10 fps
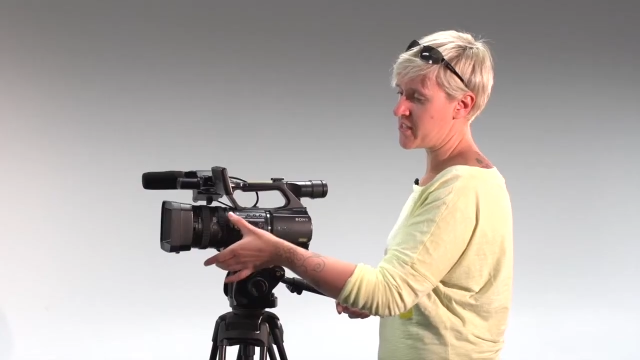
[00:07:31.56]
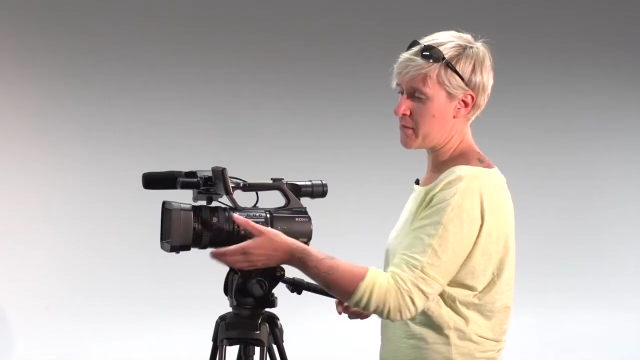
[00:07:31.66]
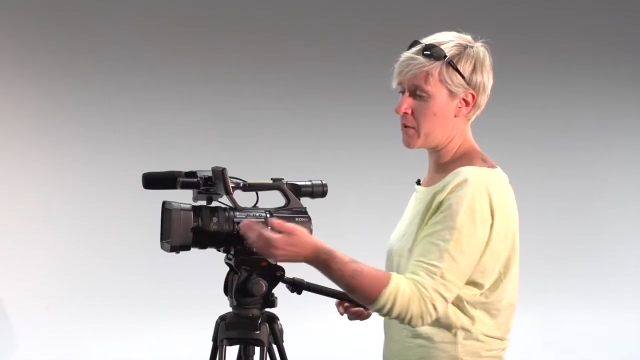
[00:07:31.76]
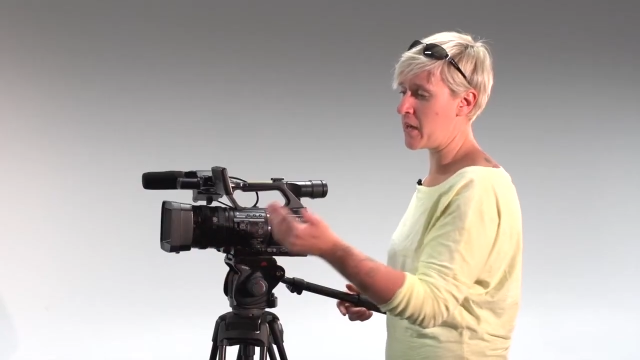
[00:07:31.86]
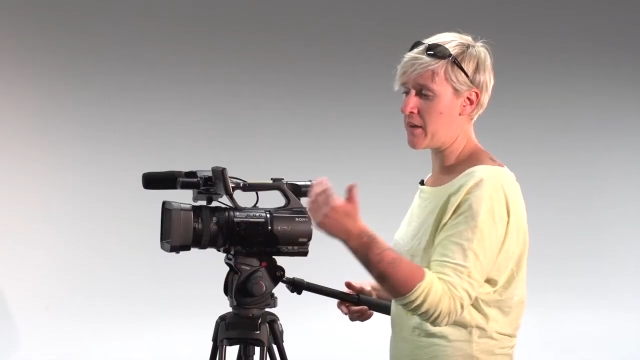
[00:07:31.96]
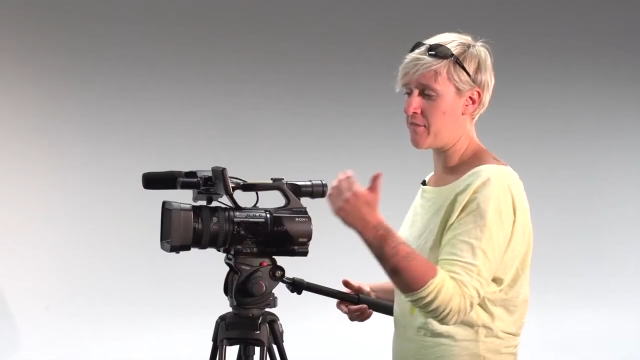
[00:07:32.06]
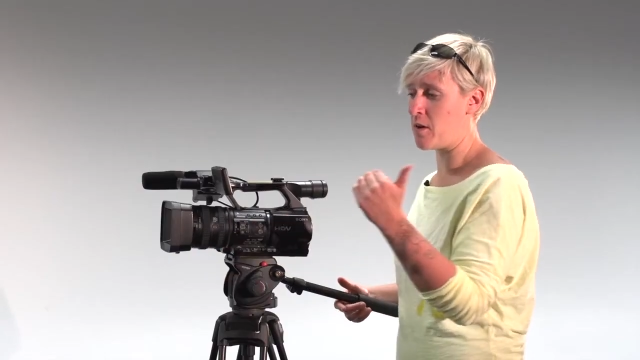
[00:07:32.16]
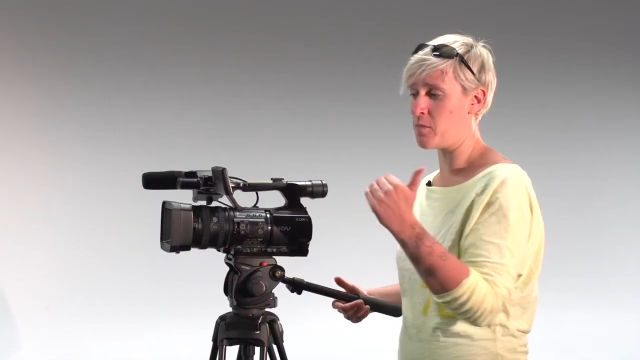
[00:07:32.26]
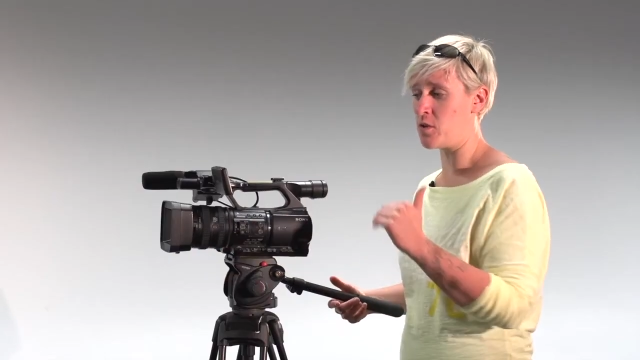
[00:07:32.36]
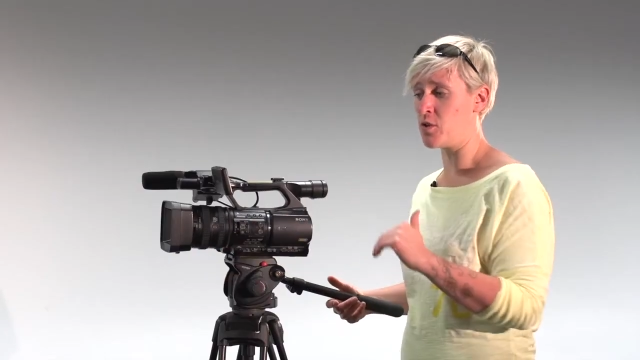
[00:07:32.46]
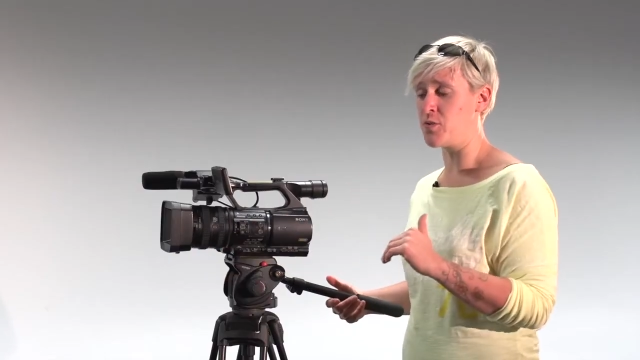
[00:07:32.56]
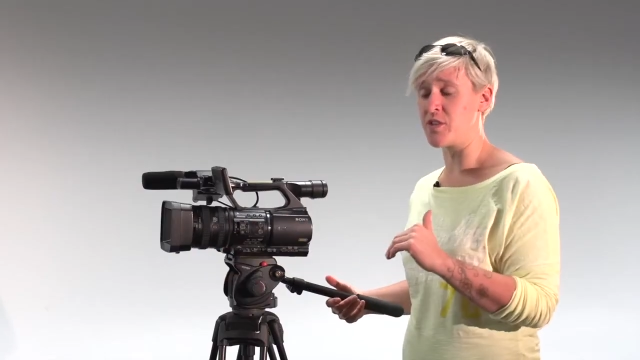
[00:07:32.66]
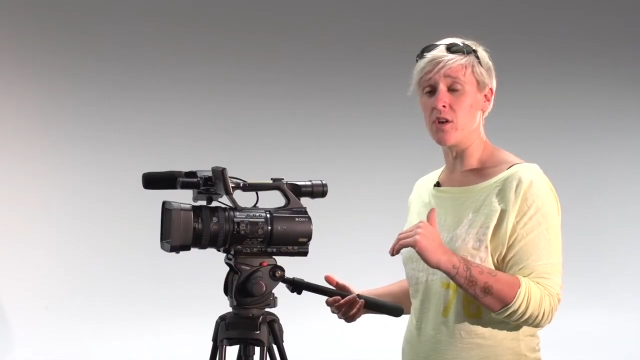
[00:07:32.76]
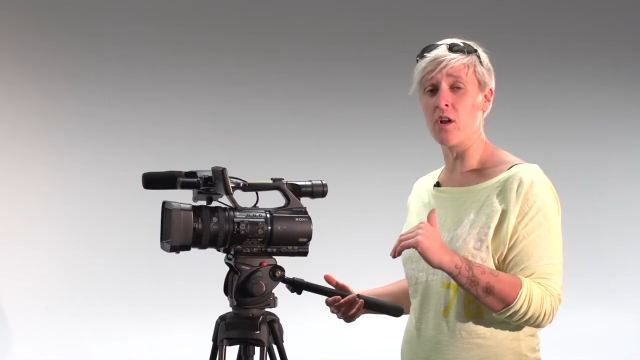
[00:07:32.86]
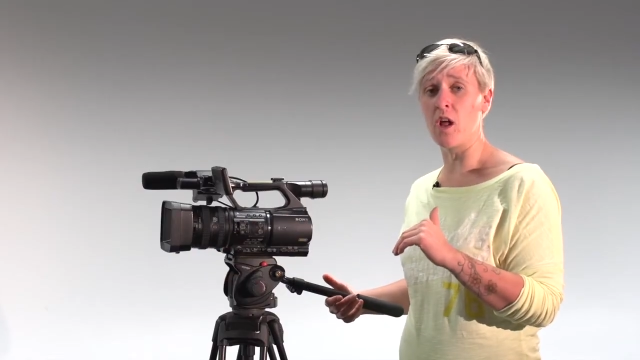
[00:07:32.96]
example if I'm
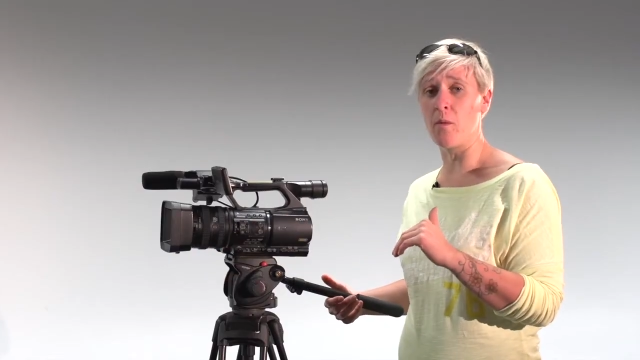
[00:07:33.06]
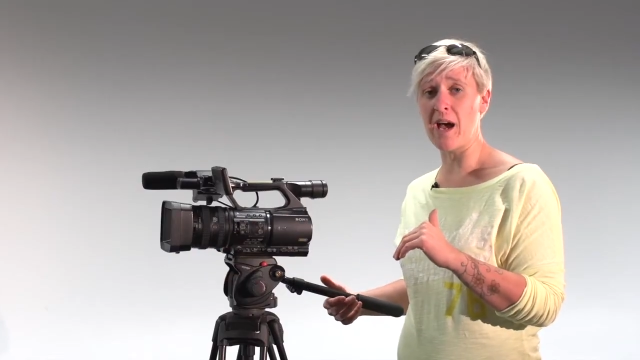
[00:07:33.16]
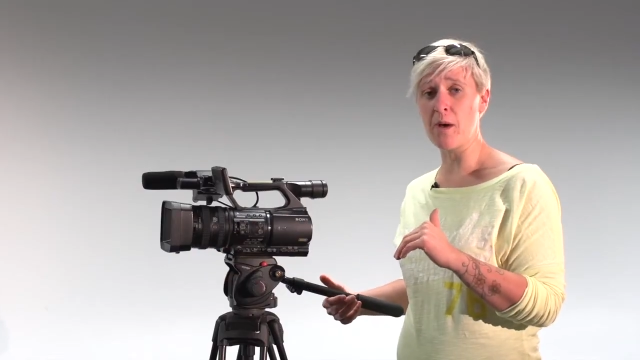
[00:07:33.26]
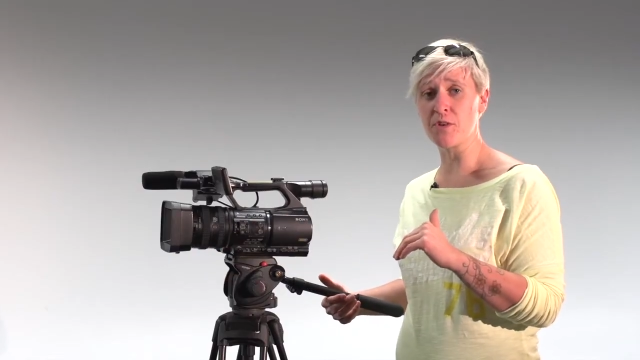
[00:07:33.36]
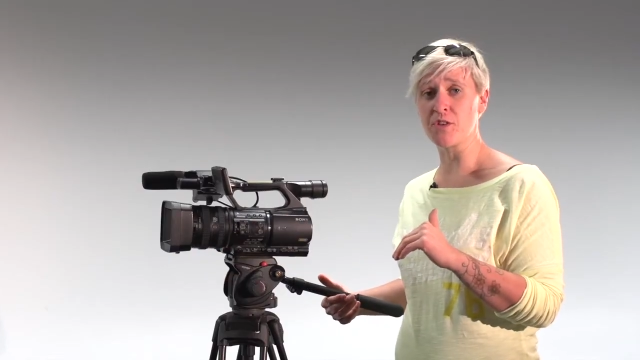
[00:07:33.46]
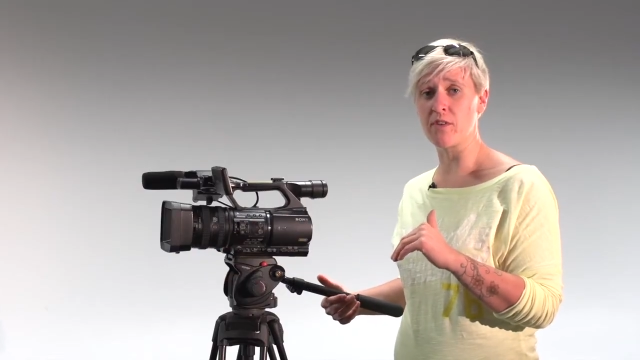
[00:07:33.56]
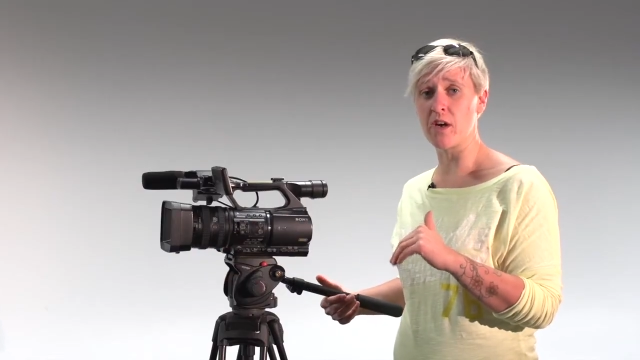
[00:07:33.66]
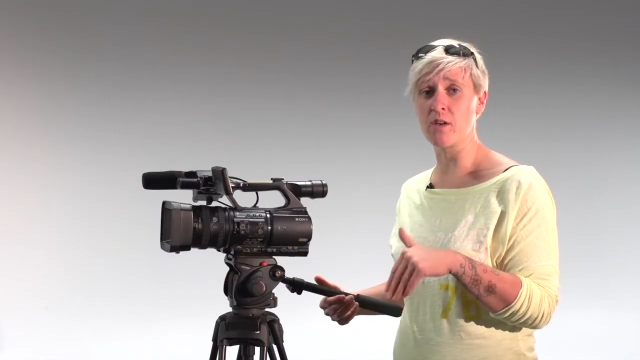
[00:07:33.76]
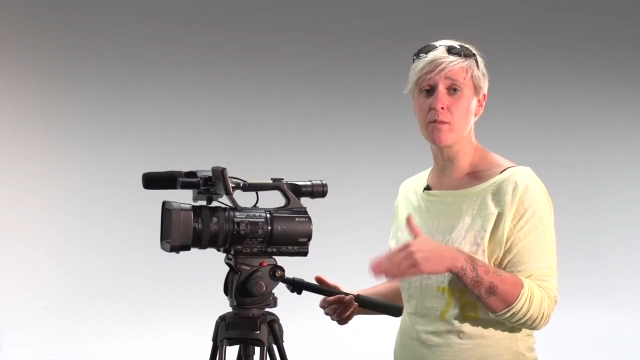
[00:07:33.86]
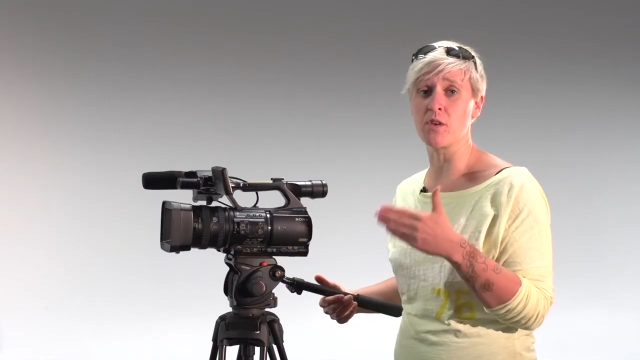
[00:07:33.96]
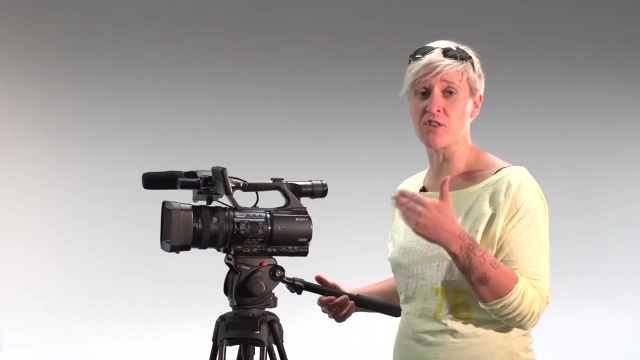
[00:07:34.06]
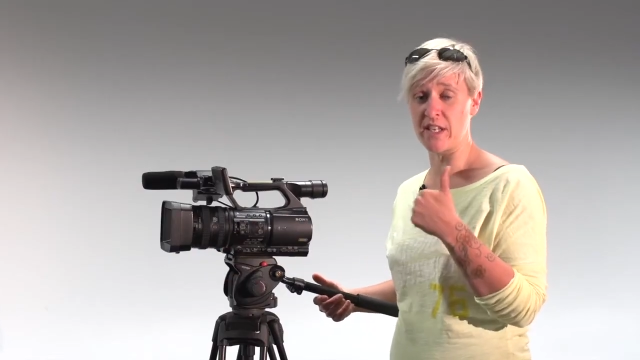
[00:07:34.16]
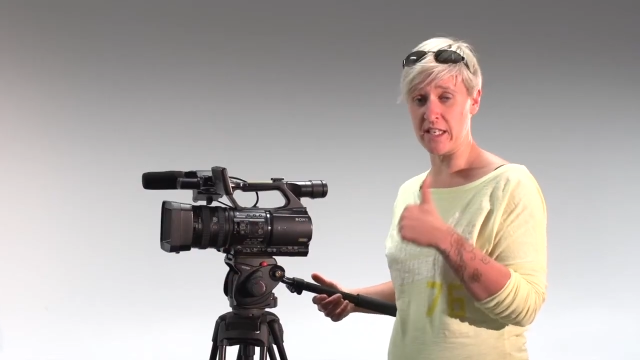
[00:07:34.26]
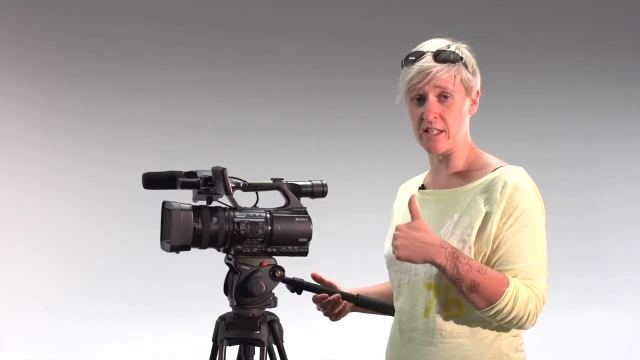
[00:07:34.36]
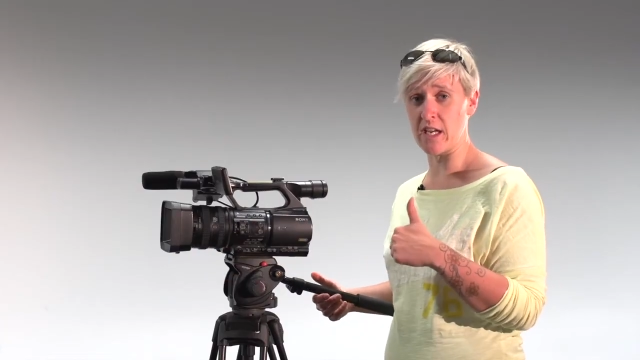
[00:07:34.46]
using a lower aperture value because I
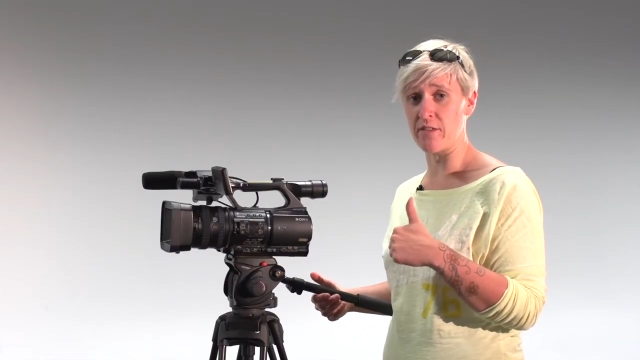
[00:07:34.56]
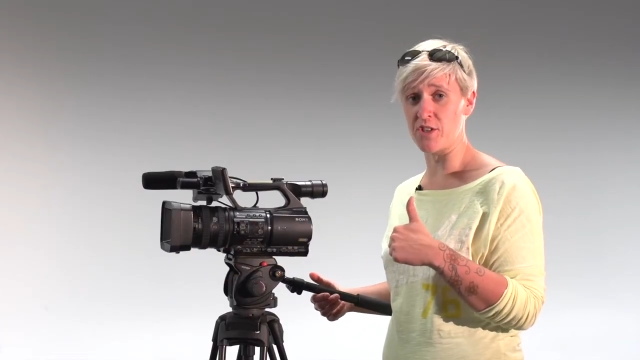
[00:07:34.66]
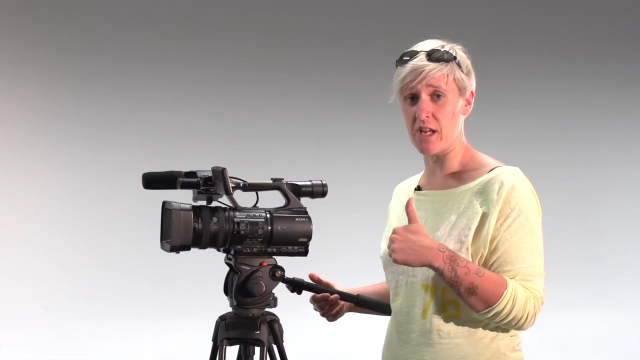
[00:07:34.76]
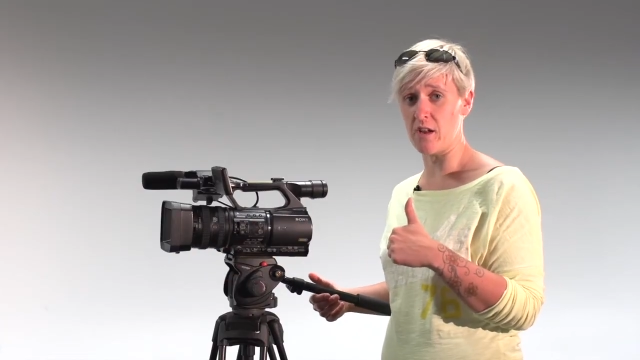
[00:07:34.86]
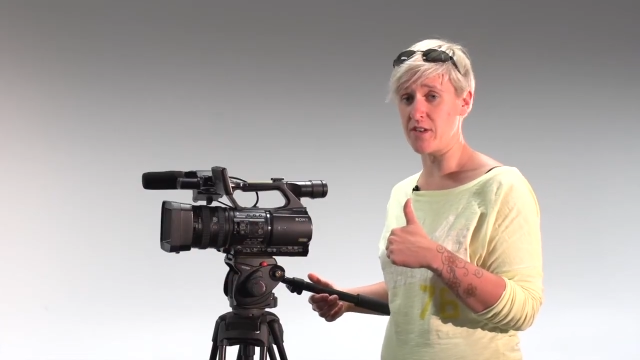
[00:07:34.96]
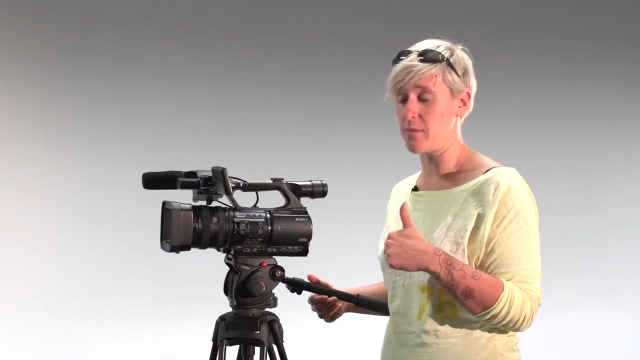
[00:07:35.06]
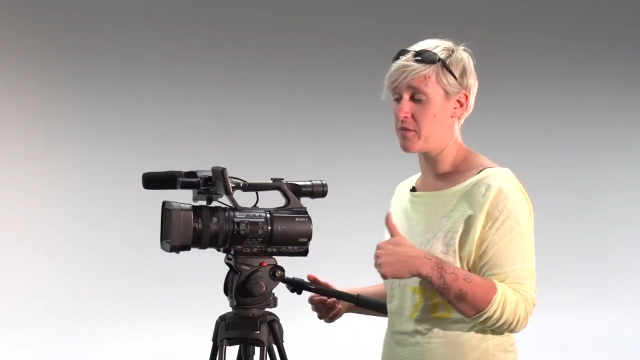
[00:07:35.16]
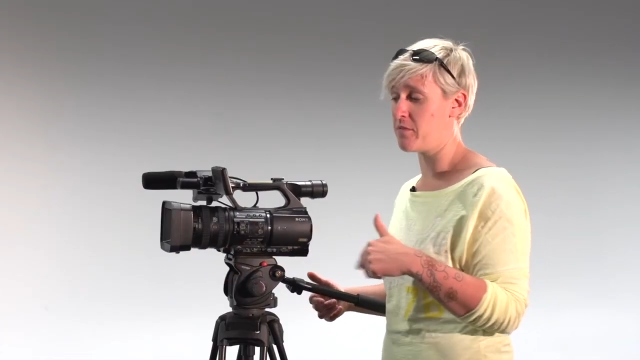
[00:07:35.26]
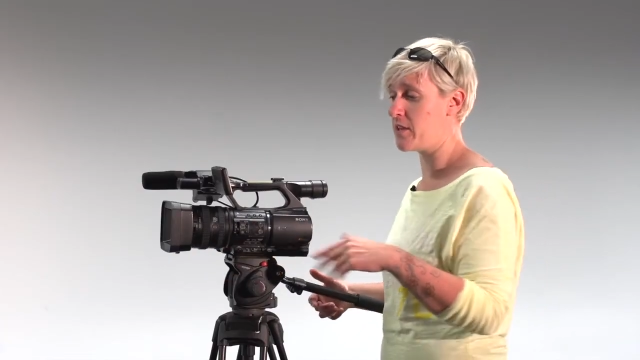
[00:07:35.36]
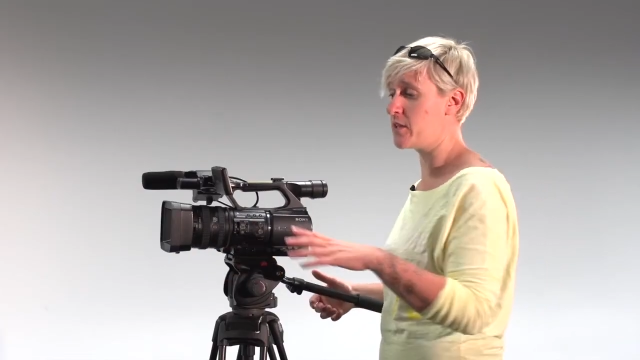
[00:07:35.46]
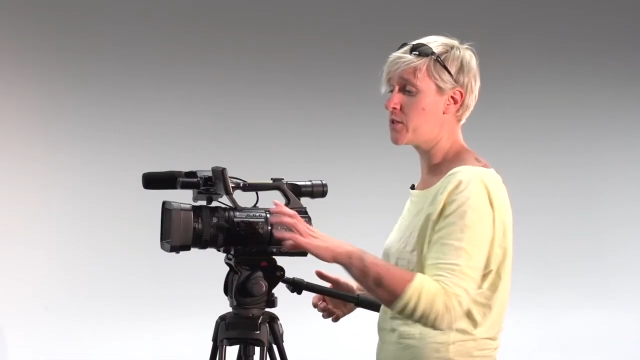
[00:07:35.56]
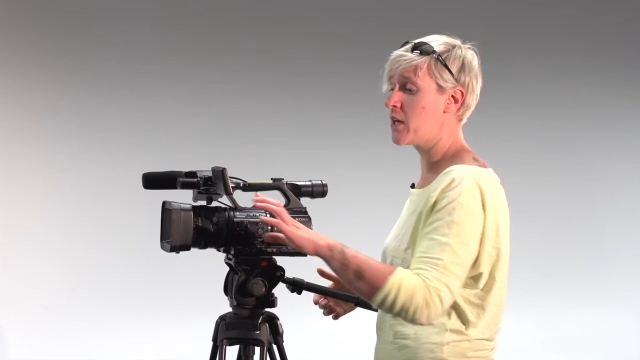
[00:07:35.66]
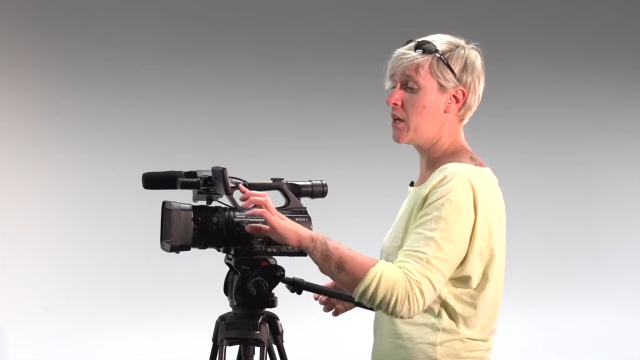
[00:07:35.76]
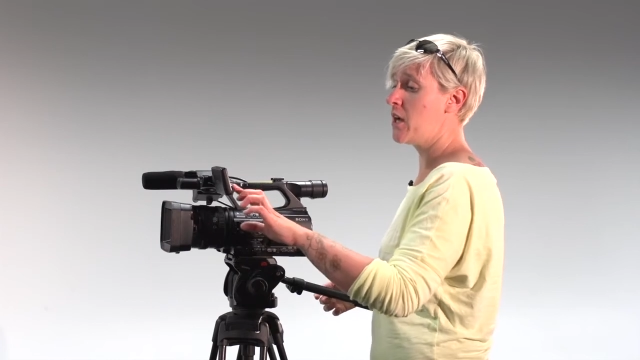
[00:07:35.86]
need to have a shallow depth of field